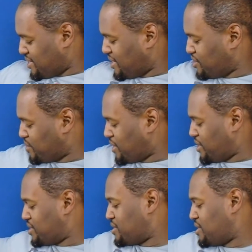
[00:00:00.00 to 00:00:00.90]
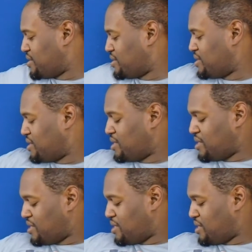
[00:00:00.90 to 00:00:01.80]
It is what it is, though.
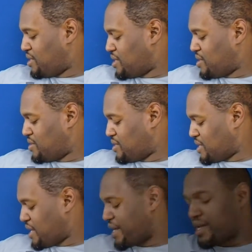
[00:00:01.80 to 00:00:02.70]
You know, I